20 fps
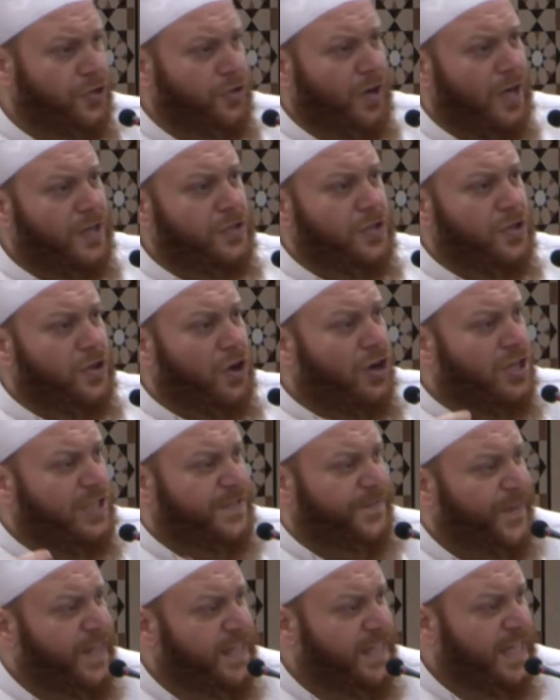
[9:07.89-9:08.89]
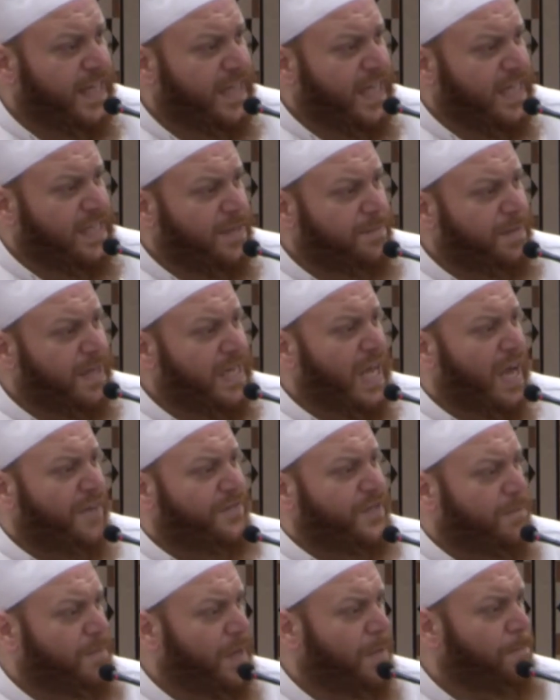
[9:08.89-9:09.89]
trying to cause fitnah doesn't mean you
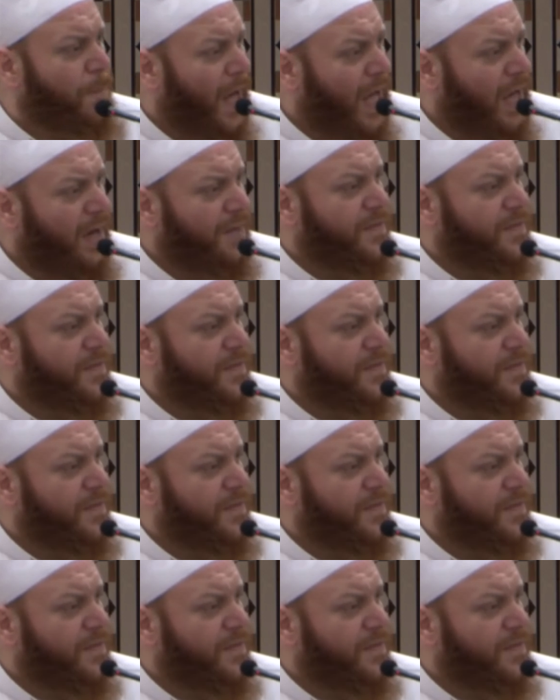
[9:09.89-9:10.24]
have to be part